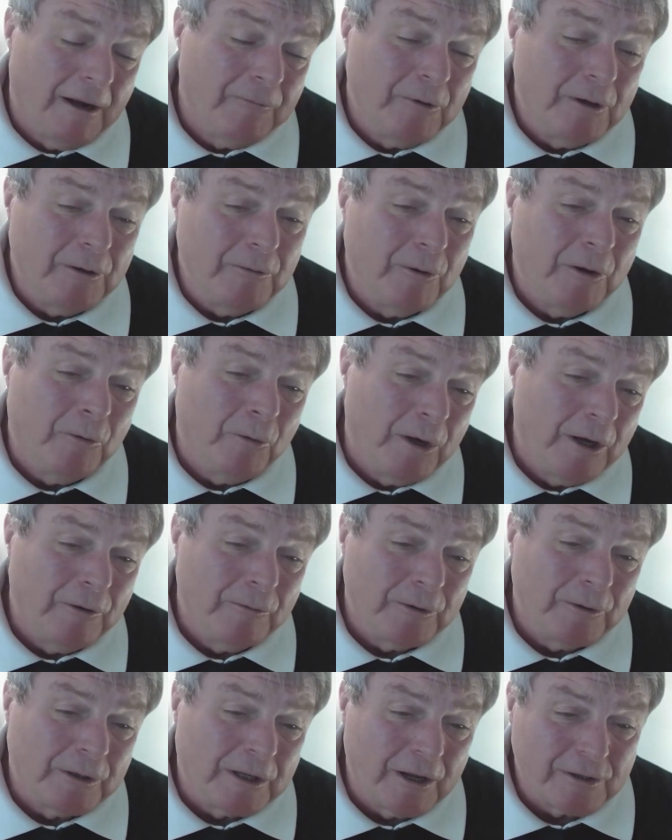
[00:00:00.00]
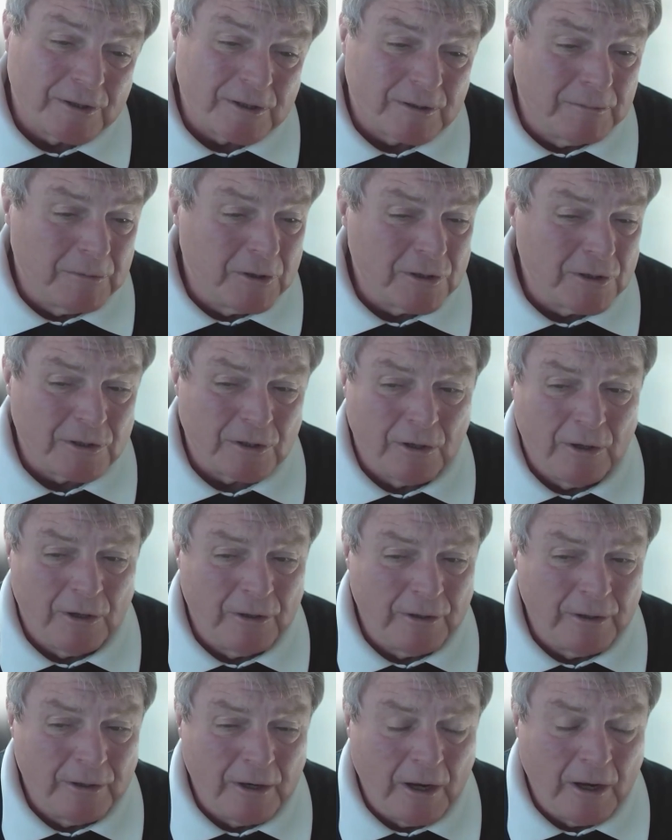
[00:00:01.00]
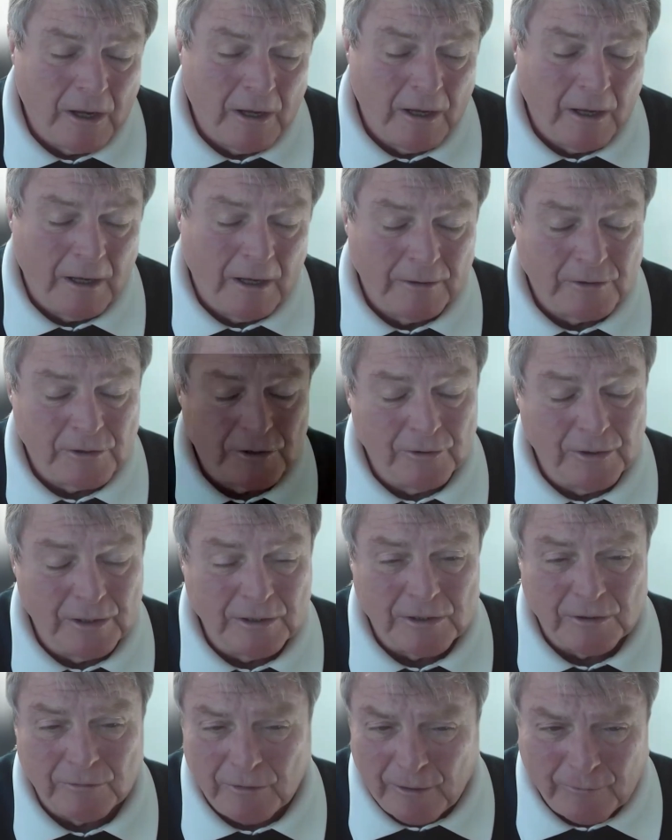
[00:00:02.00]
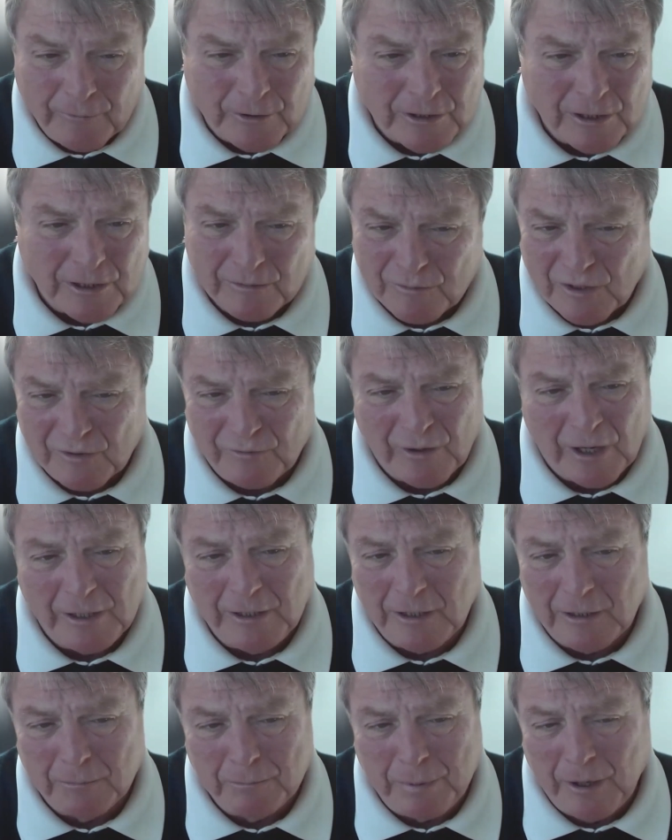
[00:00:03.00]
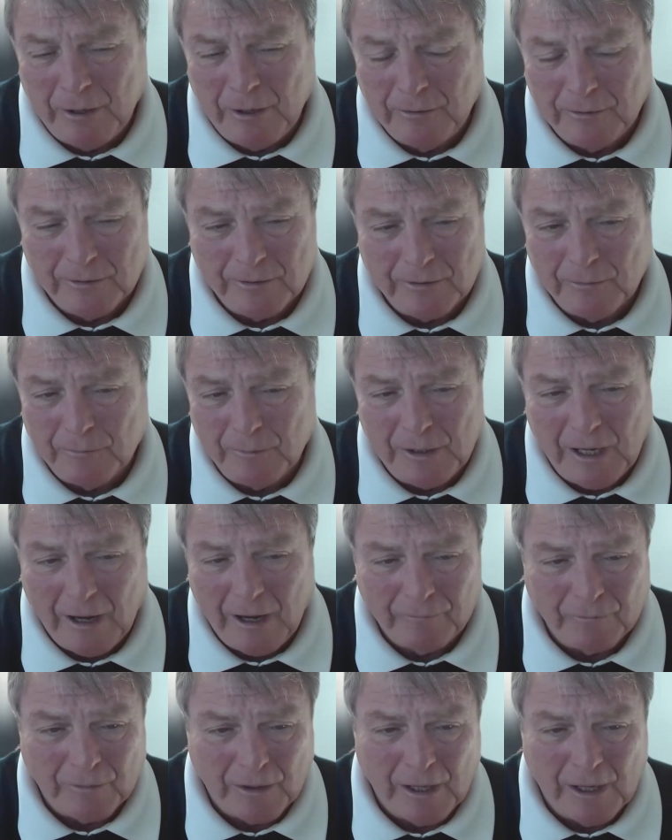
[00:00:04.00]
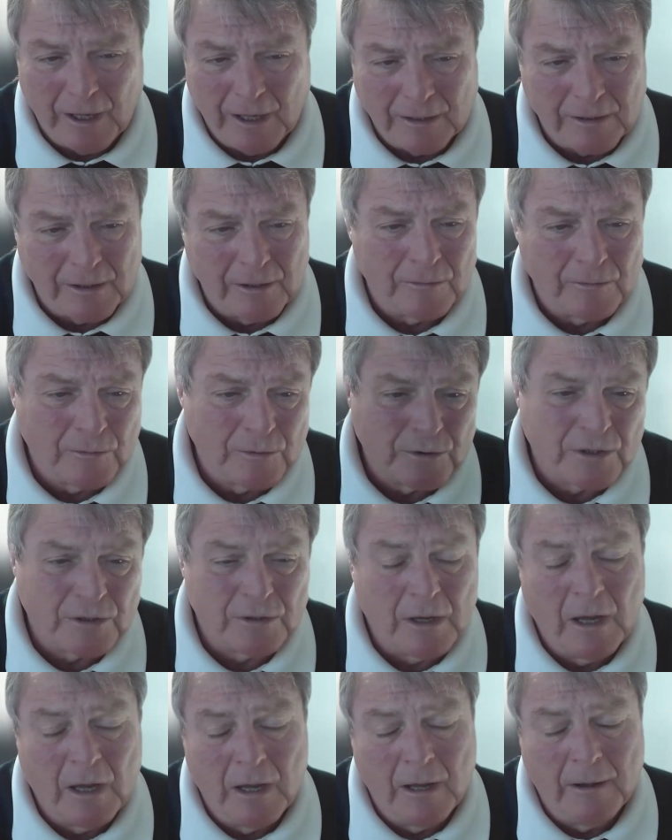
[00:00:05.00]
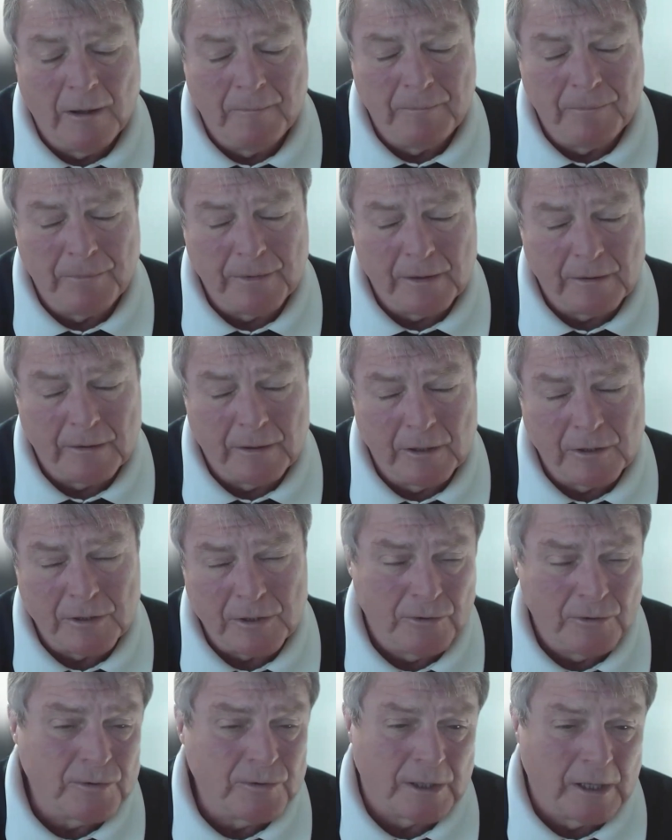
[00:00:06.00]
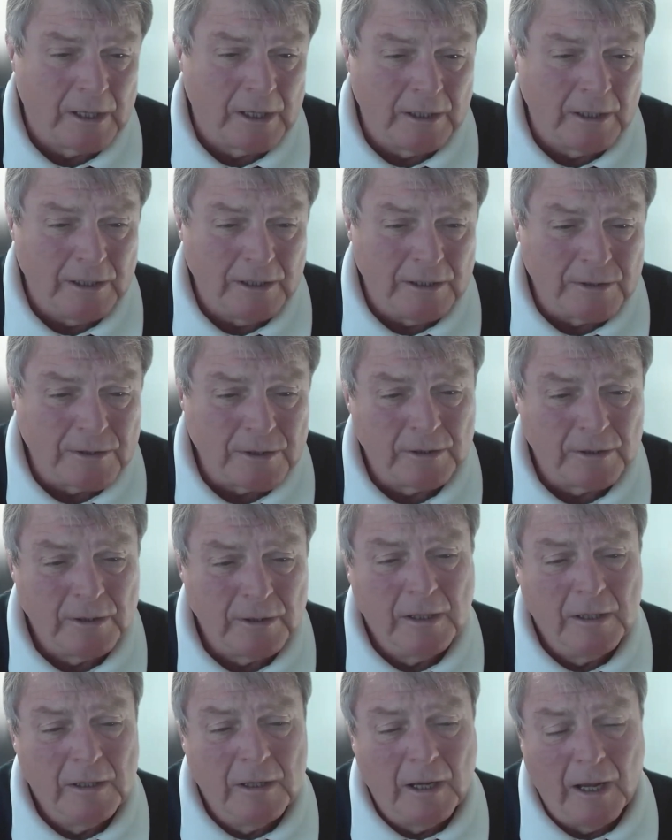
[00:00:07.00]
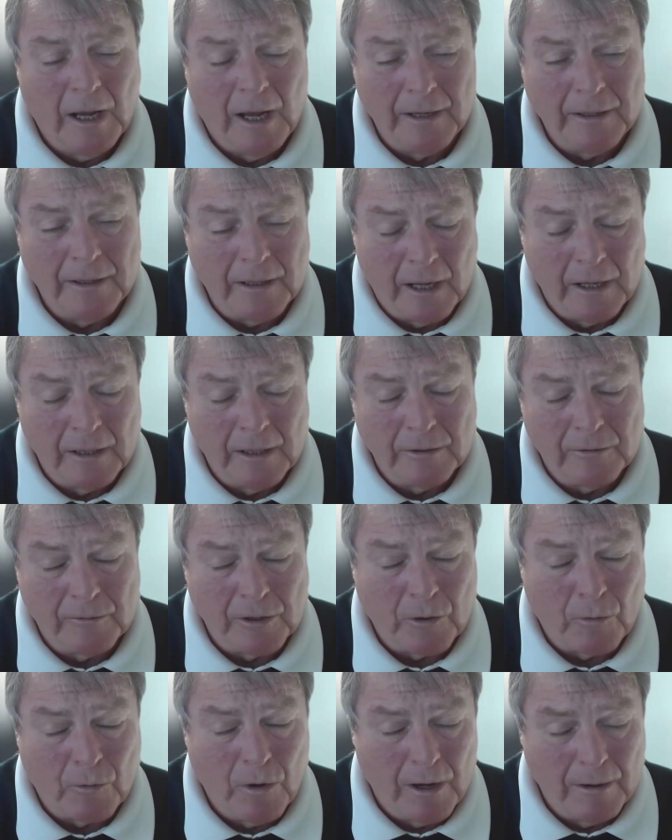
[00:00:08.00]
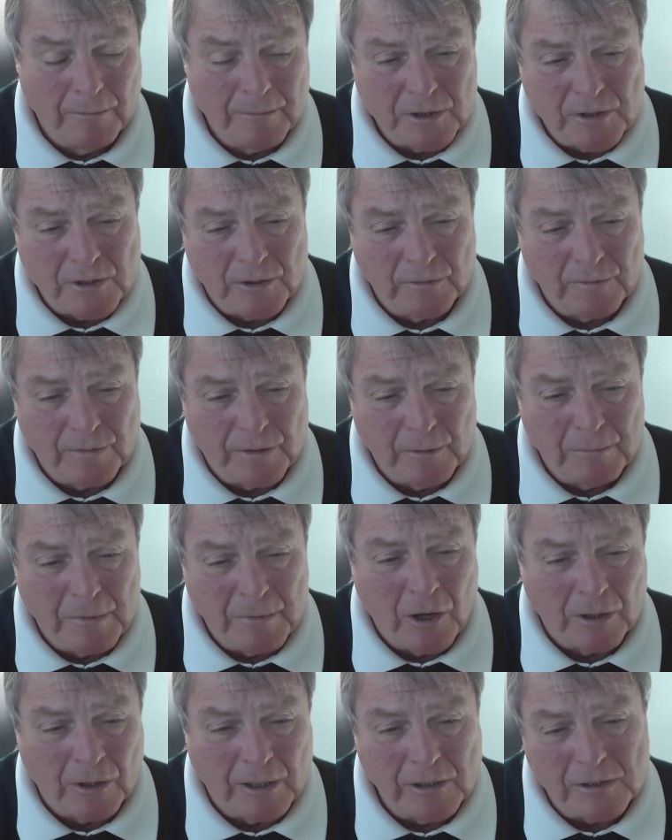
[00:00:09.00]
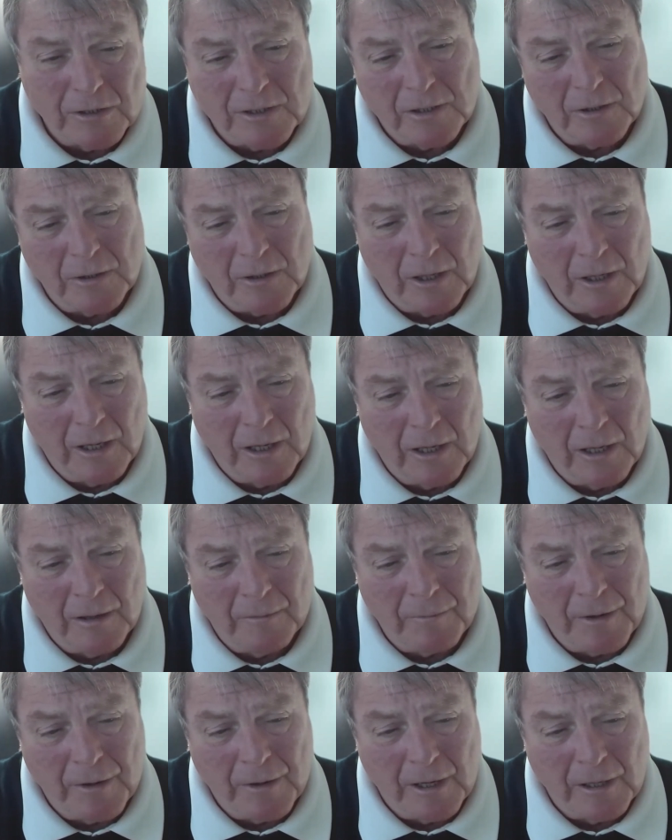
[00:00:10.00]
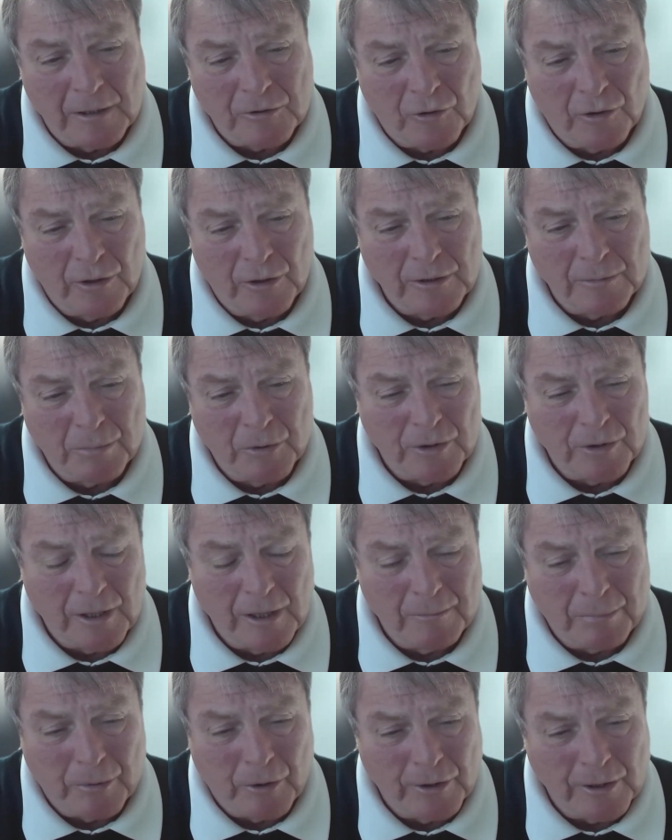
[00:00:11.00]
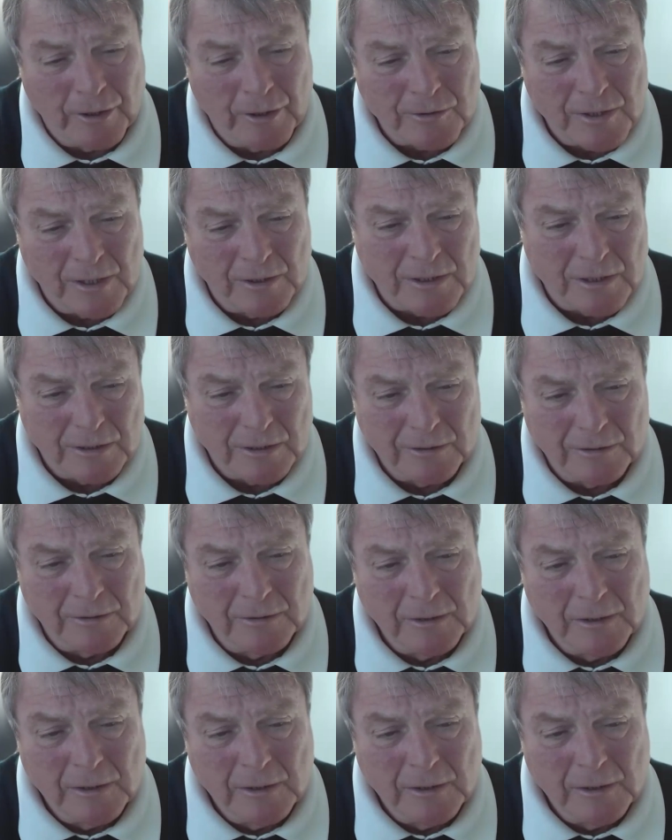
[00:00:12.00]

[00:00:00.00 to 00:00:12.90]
And we will work with customers on doing derivatives of any component that we have there that suits their needs and the requirements of the markets that they're trying to put their products into.